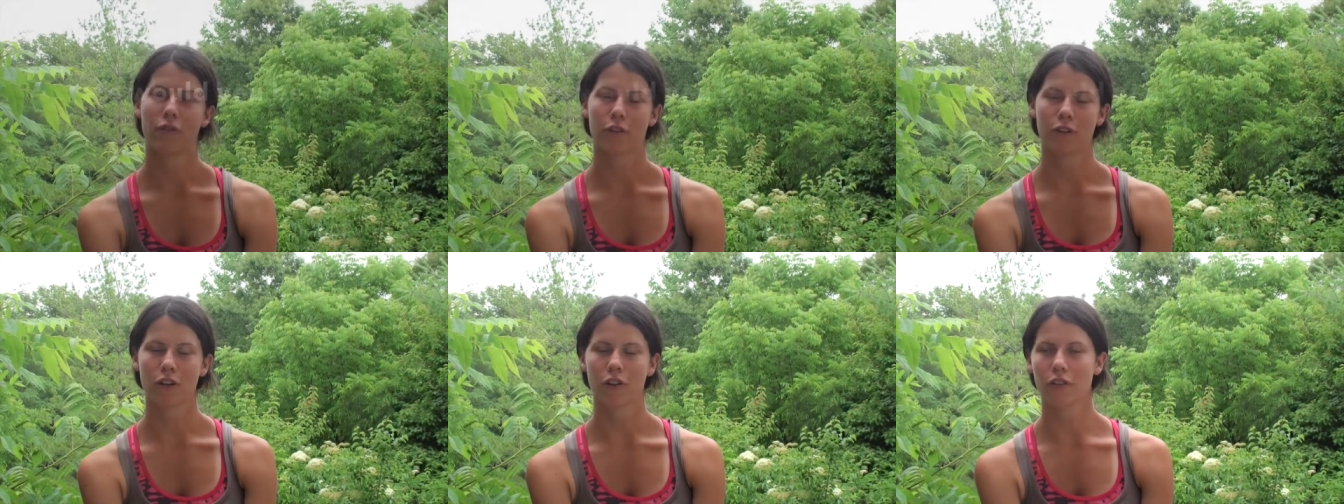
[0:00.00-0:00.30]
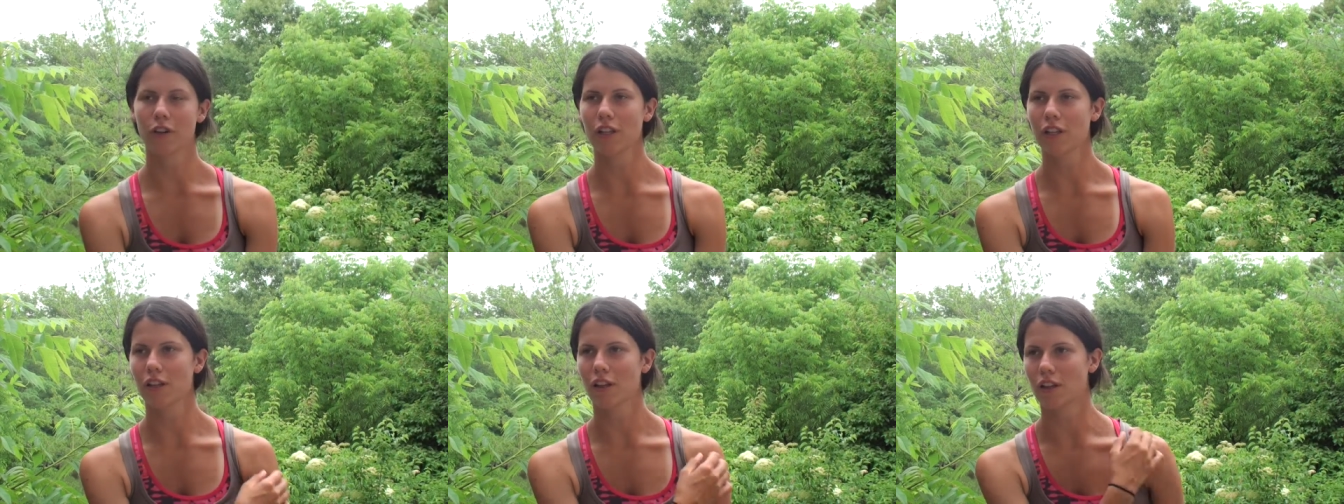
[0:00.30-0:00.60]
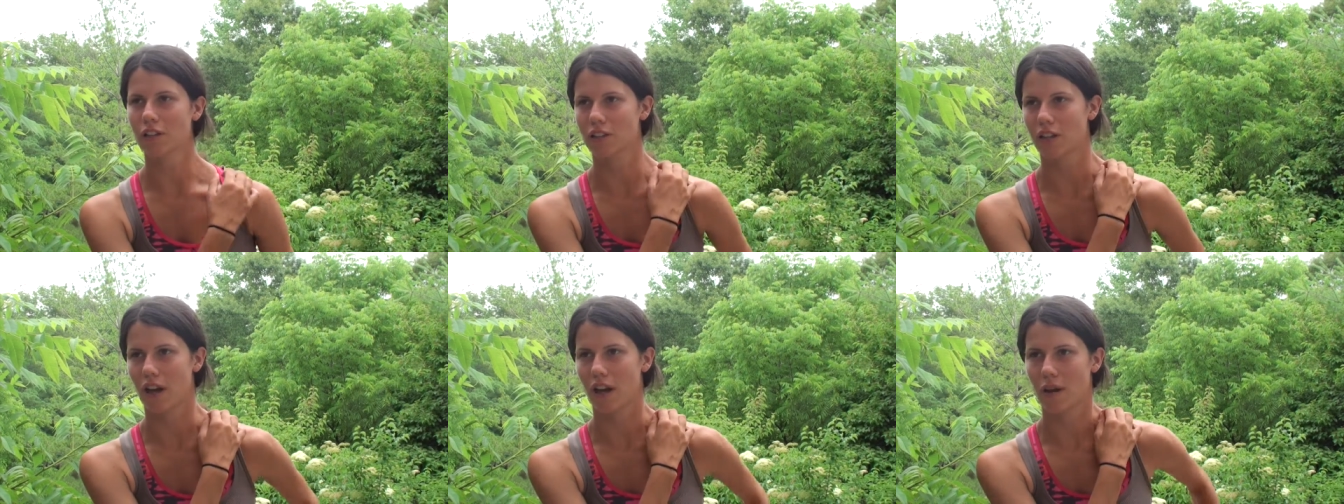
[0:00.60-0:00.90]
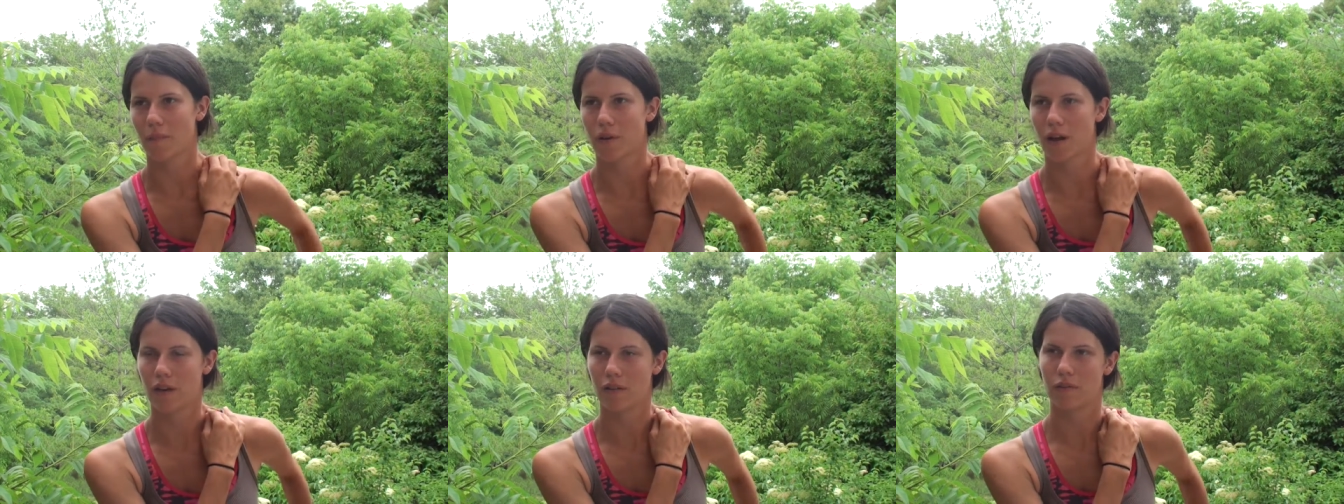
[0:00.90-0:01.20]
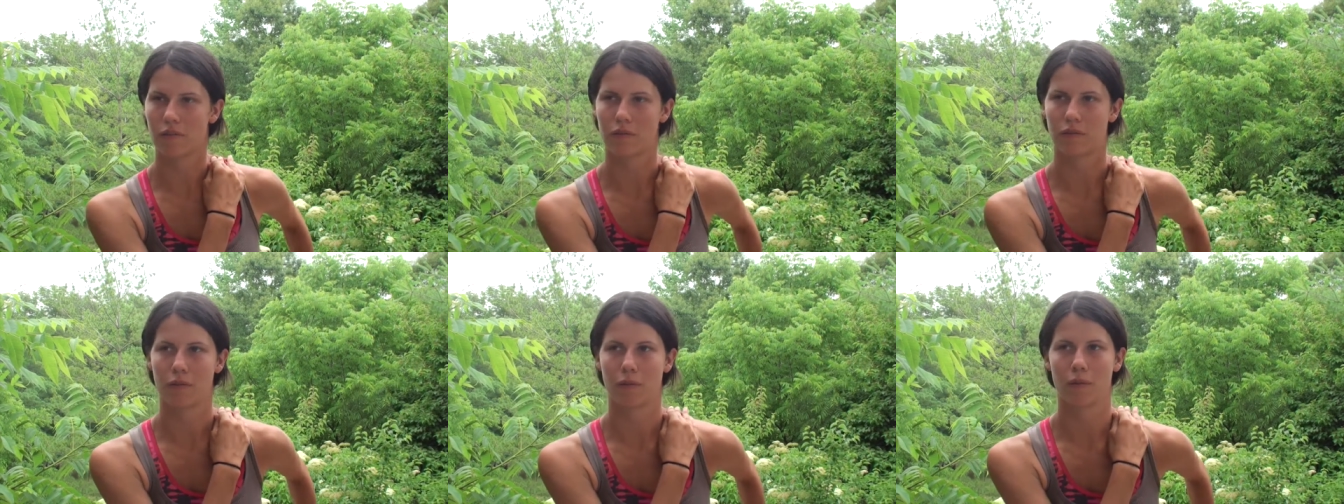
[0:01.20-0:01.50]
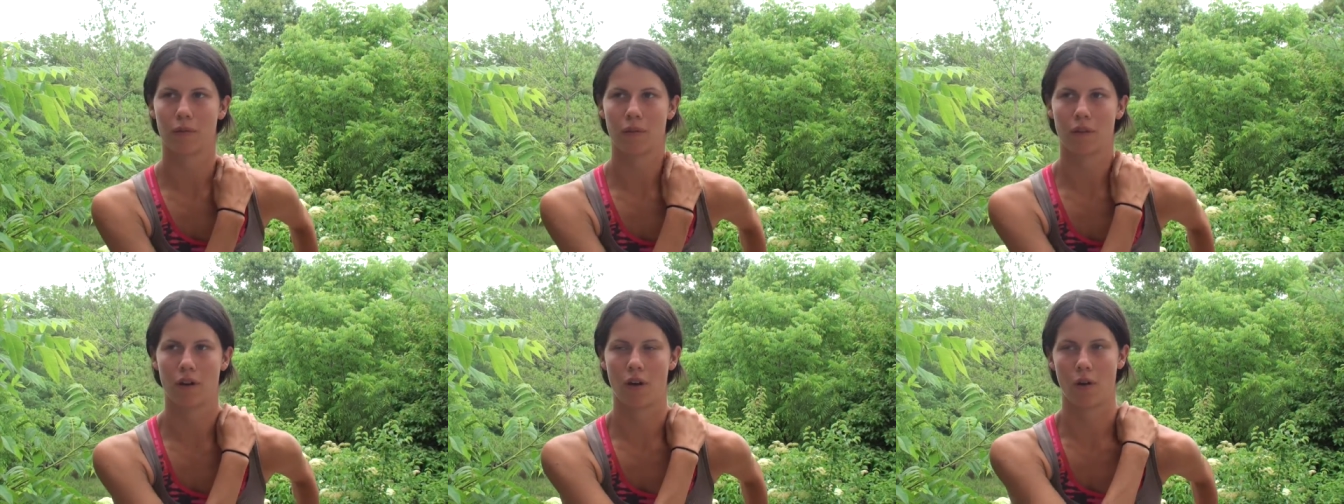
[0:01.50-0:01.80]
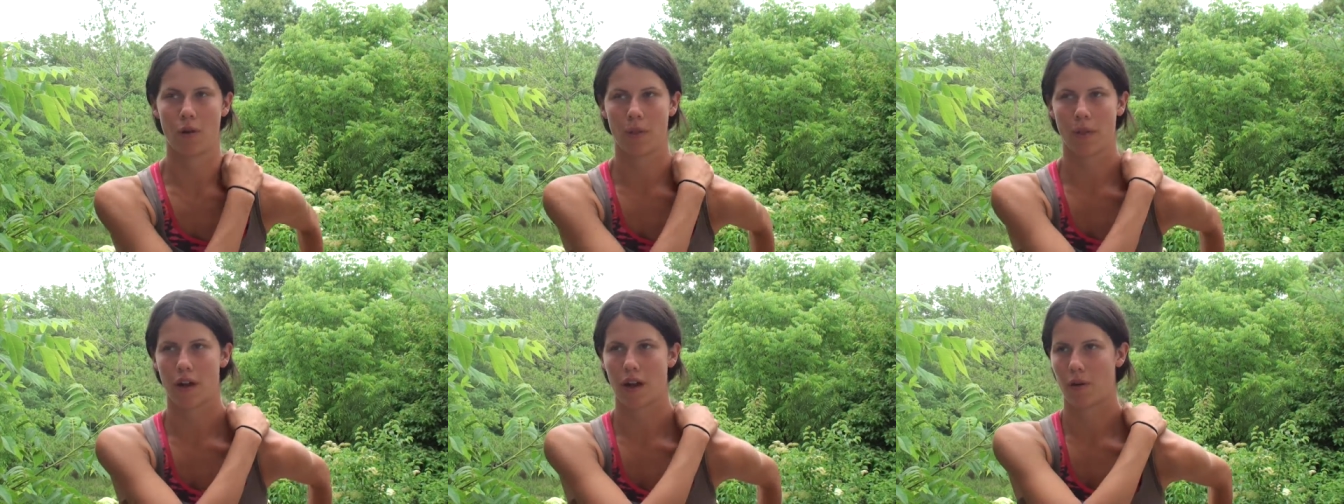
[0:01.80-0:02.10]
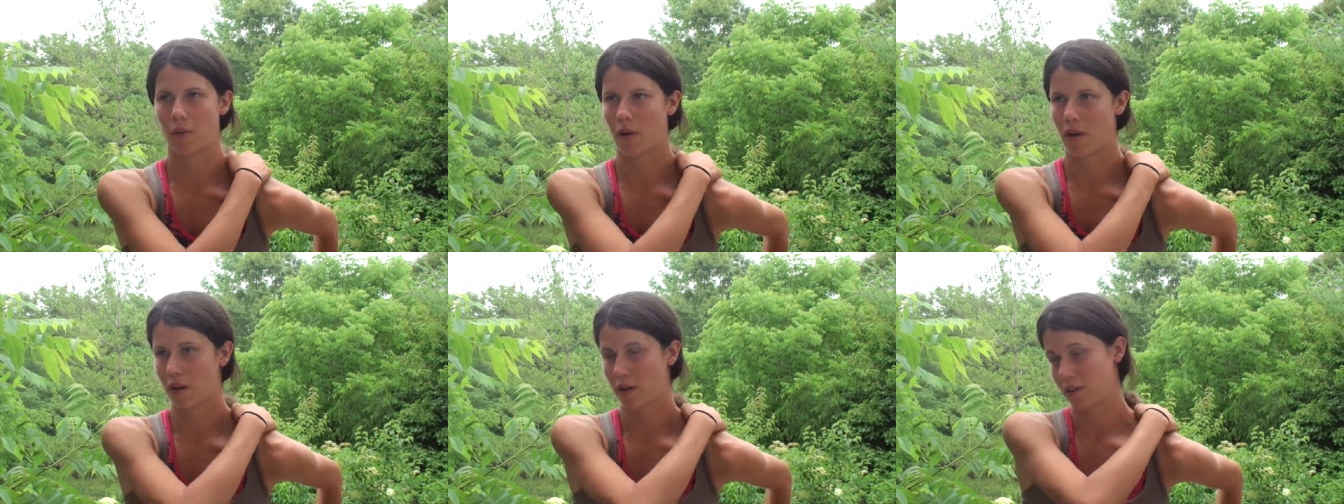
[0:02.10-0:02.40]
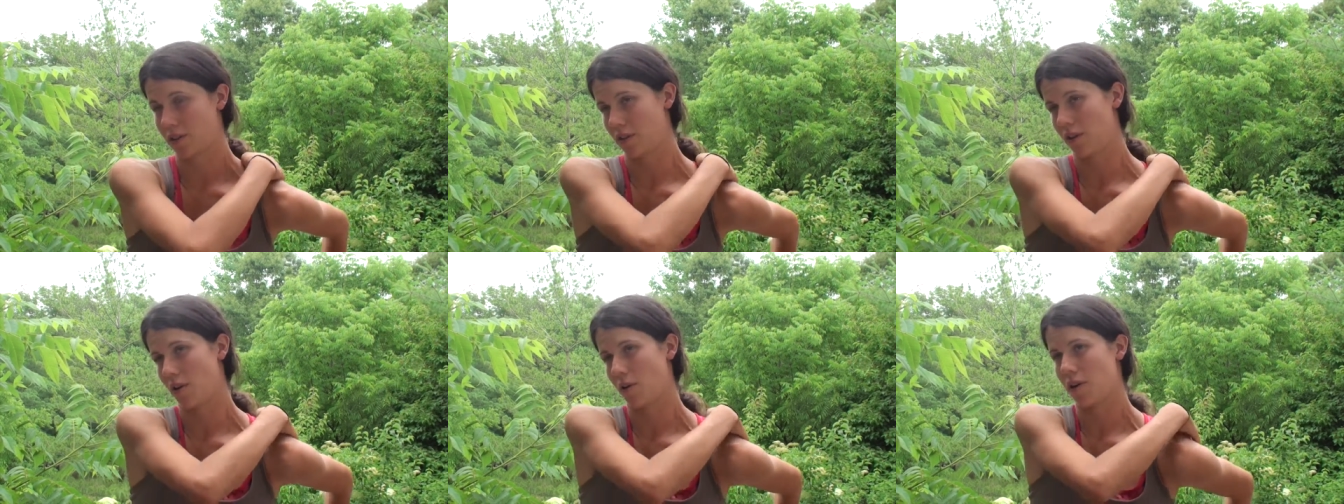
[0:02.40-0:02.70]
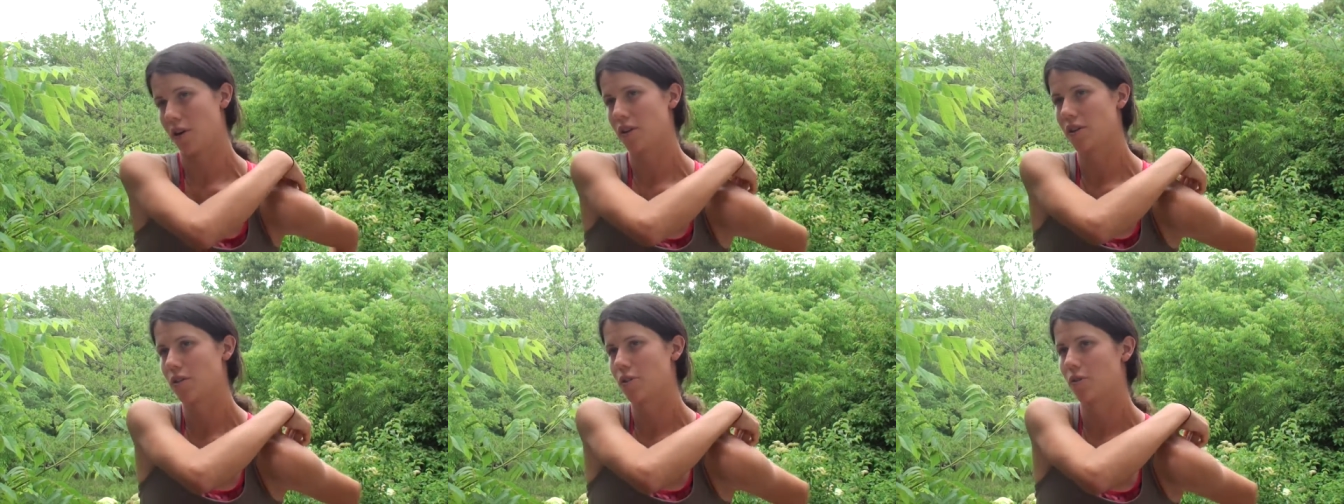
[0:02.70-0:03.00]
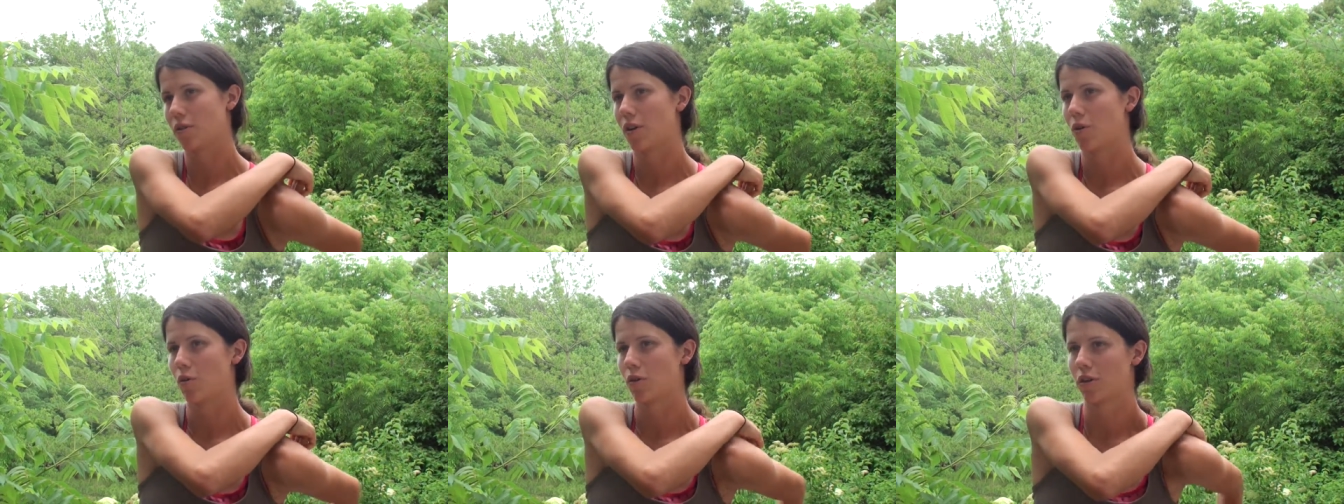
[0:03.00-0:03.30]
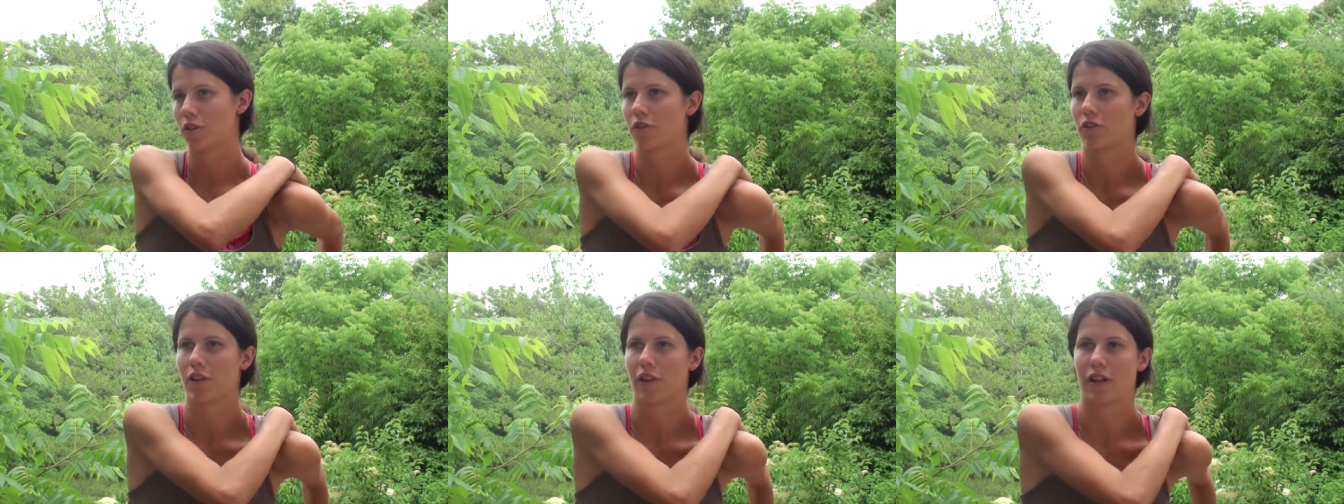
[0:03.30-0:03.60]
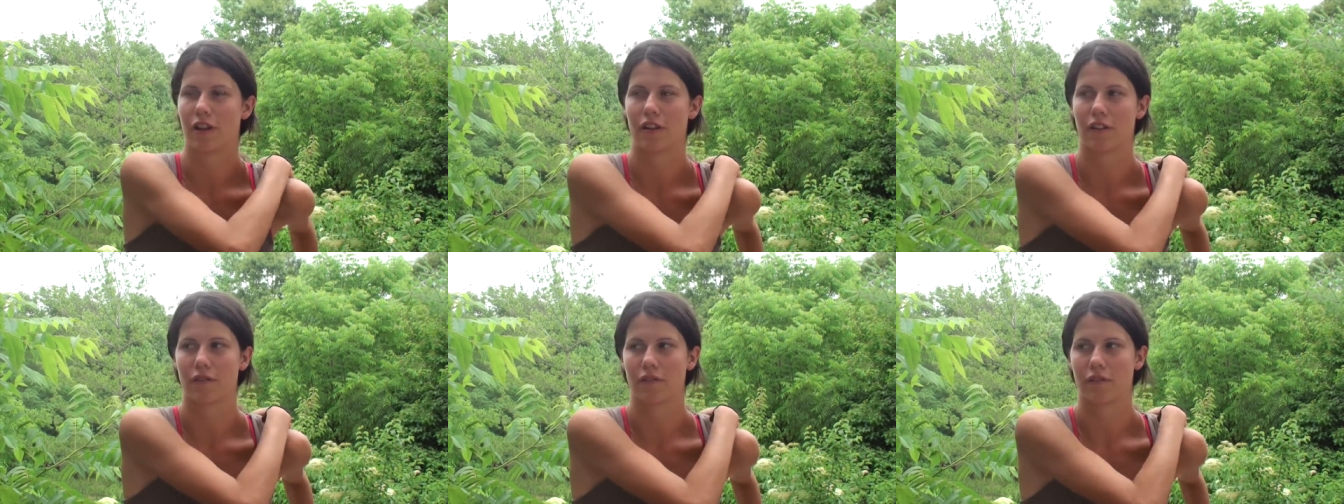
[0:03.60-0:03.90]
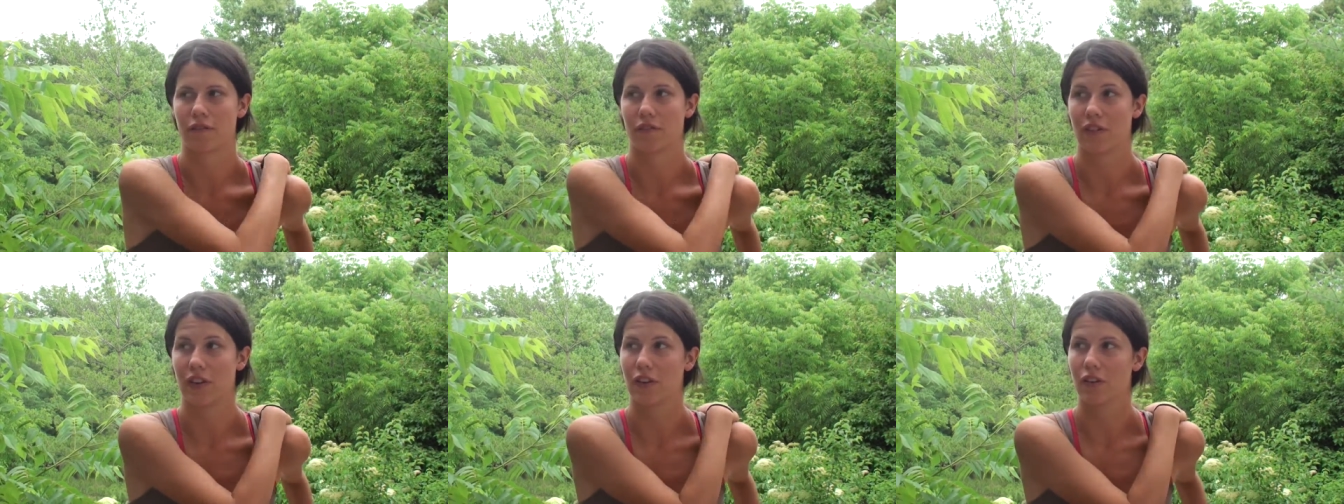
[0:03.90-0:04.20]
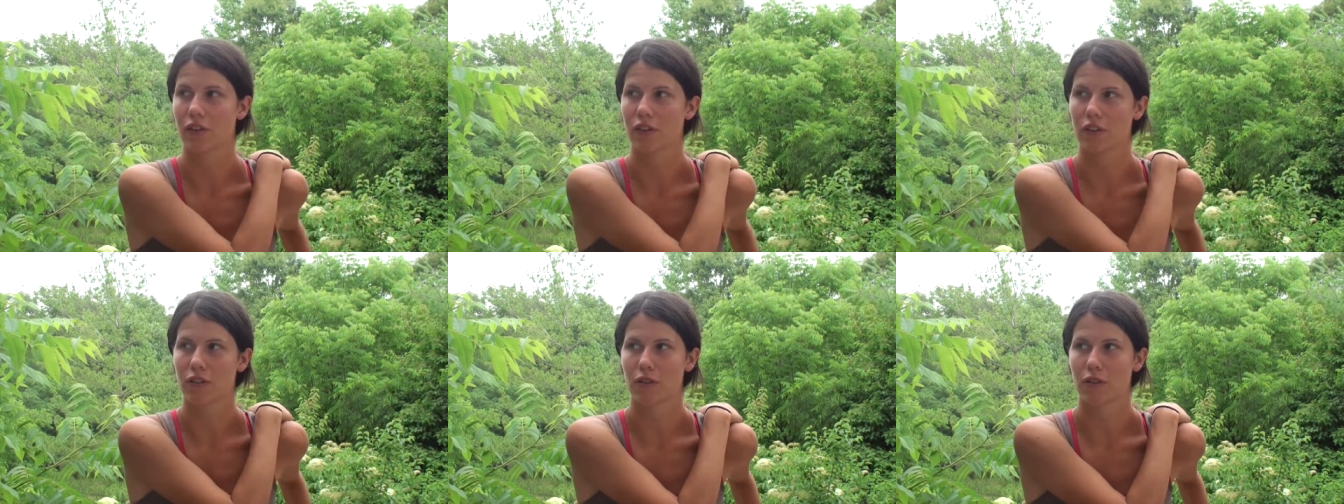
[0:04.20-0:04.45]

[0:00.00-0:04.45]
For a really long time, I've known that I wanted to go into a horse-related field,